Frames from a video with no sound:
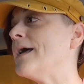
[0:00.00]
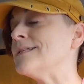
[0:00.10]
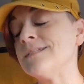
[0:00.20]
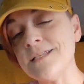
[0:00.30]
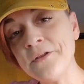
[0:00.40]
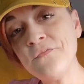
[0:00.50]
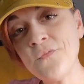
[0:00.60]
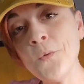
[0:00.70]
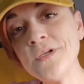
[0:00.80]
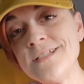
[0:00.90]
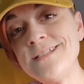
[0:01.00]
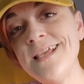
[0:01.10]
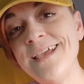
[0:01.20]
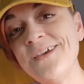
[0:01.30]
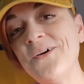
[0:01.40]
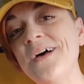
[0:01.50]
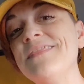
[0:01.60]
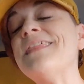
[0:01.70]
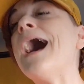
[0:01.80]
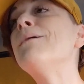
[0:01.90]
instead of focusing
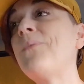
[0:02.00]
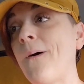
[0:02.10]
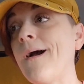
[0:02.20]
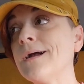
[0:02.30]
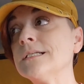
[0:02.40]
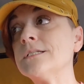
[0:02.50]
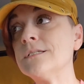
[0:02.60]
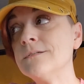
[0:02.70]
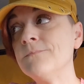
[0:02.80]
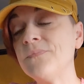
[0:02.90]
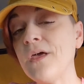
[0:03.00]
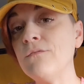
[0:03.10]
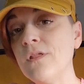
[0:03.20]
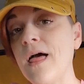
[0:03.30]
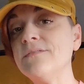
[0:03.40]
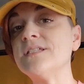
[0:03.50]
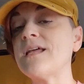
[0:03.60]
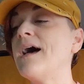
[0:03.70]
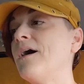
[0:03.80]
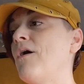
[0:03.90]
on that part of the
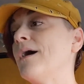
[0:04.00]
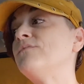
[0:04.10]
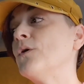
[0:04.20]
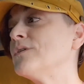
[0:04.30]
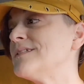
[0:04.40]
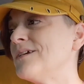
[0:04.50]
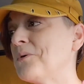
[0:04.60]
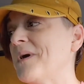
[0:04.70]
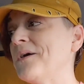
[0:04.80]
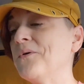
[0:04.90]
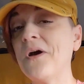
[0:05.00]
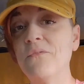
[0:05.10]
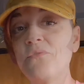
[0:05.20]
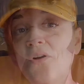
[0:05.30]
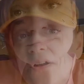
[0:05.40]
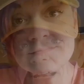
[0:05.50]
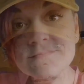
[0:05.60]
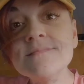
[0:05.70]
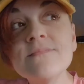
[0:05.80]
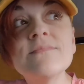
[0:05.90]
lifestyle, I'm focusing on my own comfort.
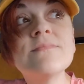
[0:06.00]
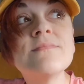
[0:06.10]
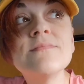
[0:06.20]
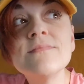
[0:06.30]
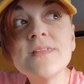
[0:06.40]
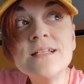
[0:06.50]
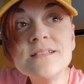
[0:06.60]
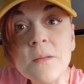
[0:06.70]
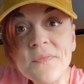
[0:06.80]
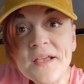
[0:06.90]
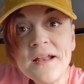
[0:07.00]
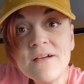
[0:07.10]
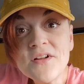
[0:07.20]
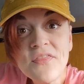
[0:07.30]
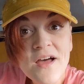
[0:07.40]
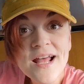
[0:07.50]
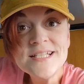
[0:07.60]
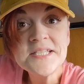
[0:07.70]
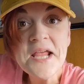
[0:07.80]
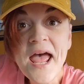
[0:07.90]
Something I never thought
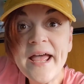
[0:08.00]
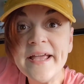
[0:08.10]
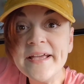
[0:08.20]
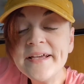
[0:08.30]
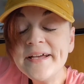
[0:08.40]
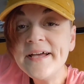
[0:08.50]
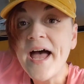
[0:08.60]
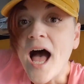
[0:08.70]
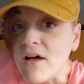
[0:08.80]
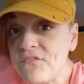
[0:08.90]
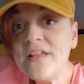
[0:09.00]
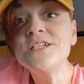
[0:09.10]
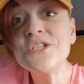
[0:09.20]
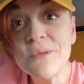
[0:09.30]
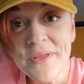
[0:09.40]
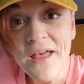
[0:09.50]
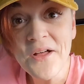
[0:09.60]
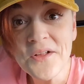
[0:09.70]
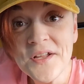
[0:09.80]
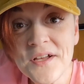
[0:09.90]
I'd say. I finished the
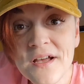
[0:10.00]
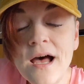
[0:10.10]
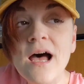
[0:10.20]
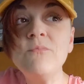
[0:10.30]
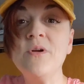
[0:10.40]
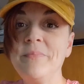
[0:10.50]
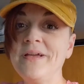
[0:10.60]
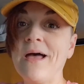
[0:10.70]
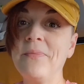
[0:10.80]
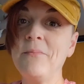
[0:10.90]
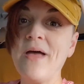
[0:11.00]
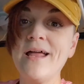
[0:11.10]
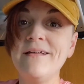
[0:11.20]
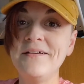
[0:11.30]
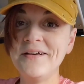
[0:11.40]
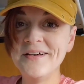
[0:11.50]
build. I'm ripping out the bed.